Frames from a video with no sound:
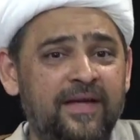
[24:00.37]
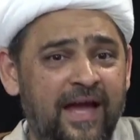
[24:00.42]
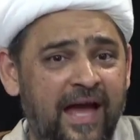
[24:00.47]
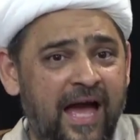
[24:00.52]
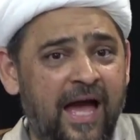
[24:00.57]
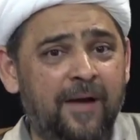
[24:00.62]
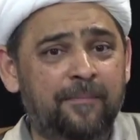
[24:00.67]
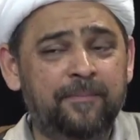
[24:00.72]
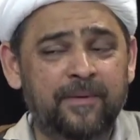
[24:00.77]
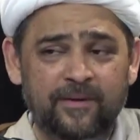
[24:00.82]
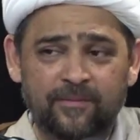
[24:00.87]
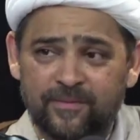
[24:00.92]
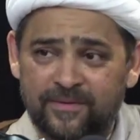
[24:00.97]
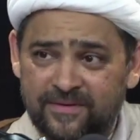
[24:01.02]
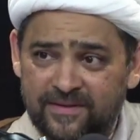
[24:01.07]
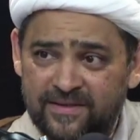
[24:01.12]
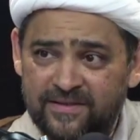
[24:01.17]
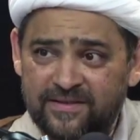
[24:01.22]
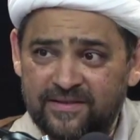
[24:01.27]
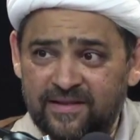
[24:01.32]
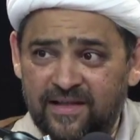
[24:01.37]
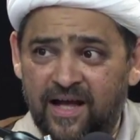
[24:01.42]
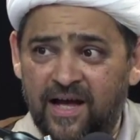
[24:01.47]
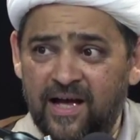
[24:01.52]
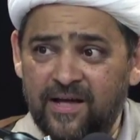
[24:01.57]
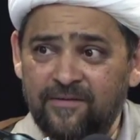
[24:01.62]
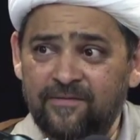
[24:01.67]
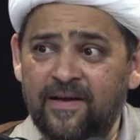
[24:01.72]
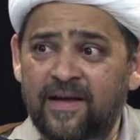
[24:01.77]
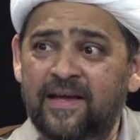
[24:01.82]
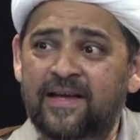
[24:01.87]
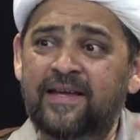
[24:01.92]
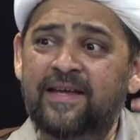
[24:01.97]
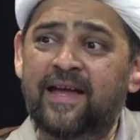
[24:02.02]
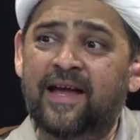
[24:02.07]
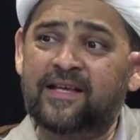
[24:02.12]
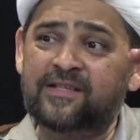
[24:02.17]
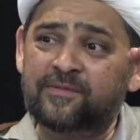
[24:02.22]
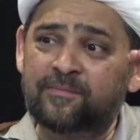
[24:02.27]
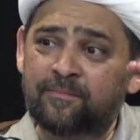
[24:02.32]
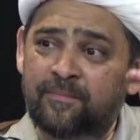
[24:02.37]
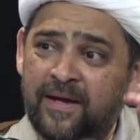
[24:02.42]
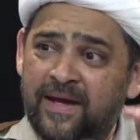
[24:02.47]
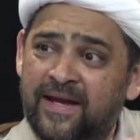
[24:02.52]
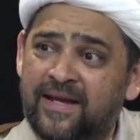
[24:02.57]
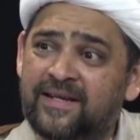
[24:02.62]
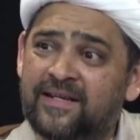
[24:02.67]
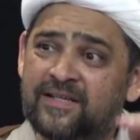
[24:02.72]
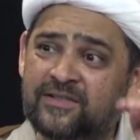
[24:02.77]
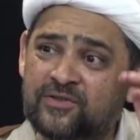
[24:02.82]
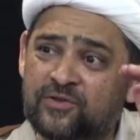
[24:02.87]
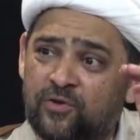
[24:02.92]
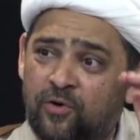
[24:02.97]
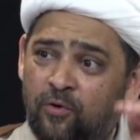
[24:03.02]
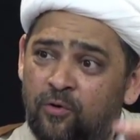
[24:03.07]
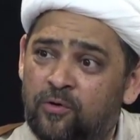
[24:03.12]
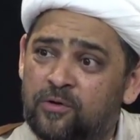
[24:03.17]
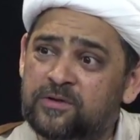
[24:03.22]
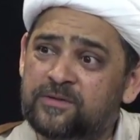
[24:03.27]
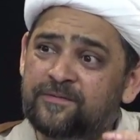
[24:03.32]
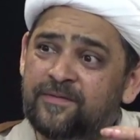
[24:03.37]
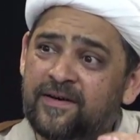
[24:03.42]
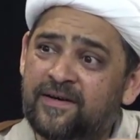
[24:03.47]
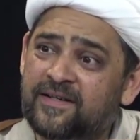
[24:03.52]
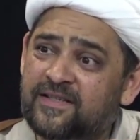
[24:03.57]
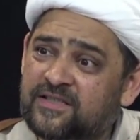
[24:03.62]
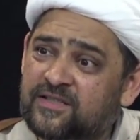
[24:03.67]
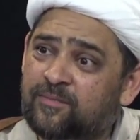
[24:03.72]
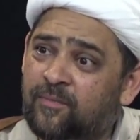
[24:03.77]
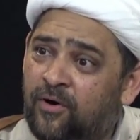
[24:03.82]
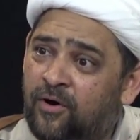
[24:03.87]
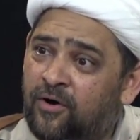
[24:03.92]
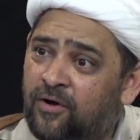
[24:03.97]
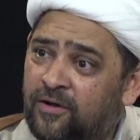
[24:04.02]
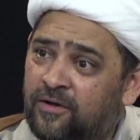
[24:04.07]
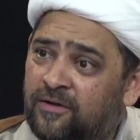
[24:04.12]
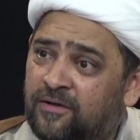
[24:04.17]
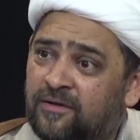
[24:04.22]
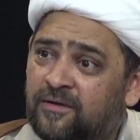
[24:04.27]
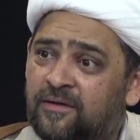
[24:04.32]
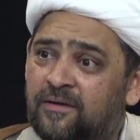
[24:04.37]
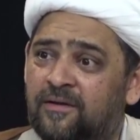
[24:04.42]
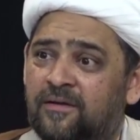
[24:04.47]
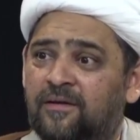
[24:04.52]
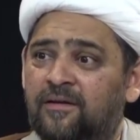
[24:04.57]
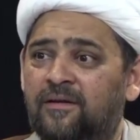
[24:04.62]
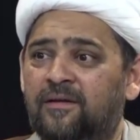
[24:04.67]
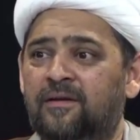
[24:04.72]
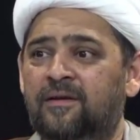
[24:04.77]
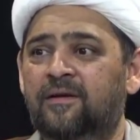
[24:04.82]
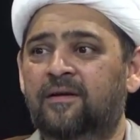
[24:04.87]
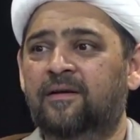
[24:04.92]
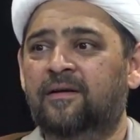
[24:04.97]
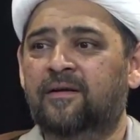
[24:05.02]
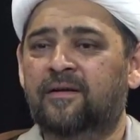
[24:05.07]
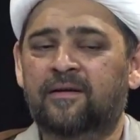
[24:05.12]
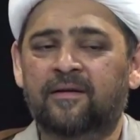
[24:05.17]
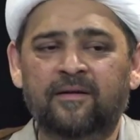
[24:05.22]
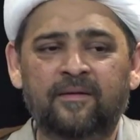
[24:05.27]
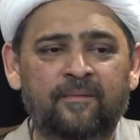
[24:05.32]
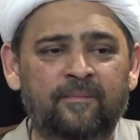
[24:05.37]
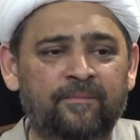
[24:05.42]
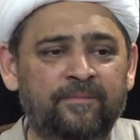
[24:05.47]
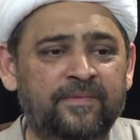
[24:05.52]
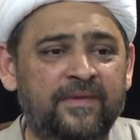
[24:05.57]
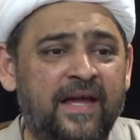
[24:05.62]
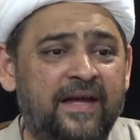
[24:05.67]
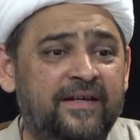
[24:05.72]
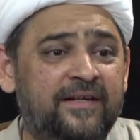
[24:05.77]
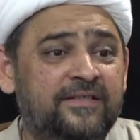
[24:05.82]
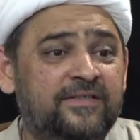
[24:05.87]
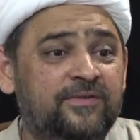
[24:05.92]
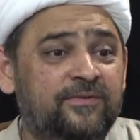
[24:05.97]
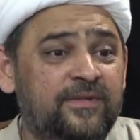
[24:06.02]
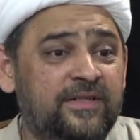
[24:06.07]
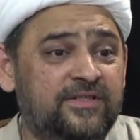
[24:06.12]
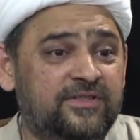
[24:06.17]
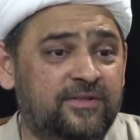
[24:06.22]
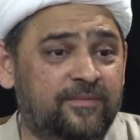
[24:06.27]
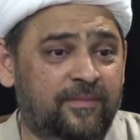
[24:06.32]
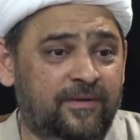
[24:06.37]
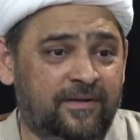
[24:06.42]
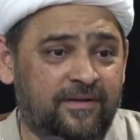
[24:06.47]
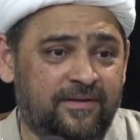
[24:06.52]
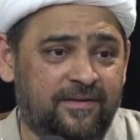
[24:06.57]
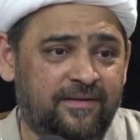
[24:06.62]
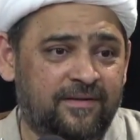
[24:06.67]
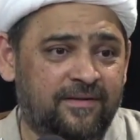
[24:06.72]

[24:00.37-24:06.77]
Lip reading: happy with this life, he has made his goals very small. That is reachable.